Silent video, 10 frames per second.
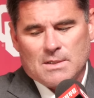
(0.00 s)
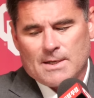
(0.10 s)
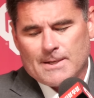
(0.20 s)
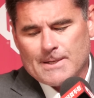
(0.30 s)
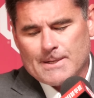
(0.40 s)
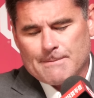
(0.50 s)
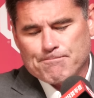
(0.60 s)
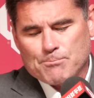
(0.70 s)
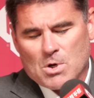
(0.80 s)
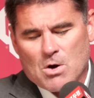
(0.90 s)
hurt
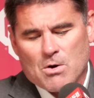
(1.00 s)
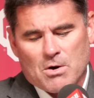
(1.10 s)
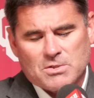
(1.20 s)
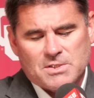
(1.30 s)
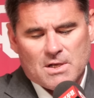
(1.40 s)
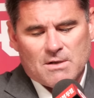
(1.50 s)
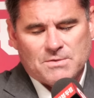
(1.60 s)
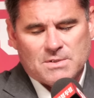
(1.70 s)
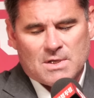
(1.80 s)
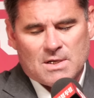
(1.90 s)

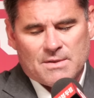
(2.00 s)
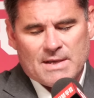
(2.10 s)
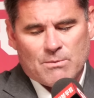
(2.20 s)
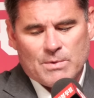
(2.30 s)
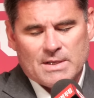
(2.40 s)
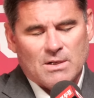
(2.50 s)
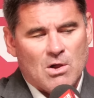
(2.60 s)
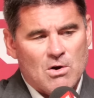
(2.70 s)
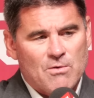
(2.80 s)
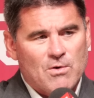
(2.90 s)
ourselves, that we can
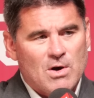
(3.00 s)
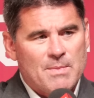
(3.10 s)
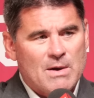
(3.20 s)
learn from,